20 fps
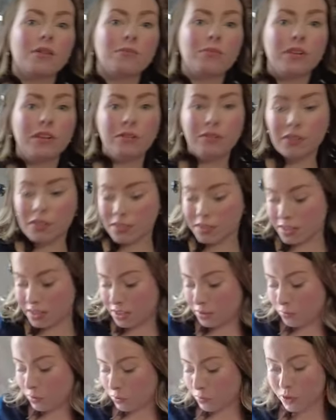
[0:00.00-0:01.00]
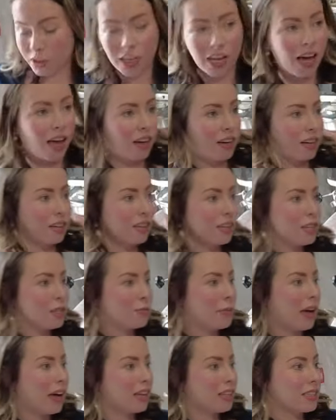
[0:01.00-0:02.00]
Previously, we were carrying these
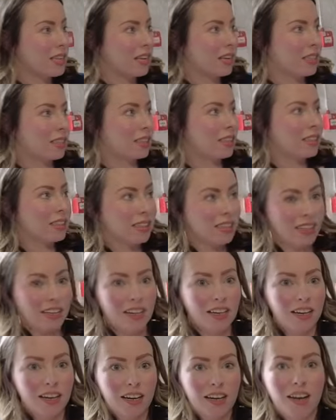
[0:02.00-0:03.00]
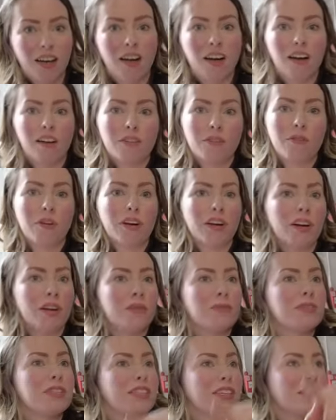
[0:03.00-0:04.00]
bags in, running
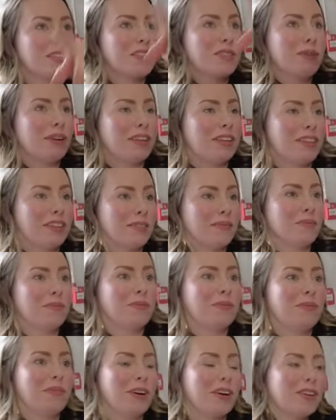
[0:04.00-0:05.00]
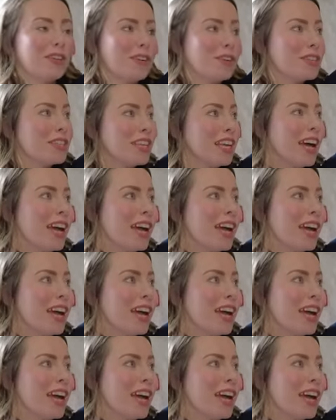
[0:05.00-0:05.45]
upstairs with them, across the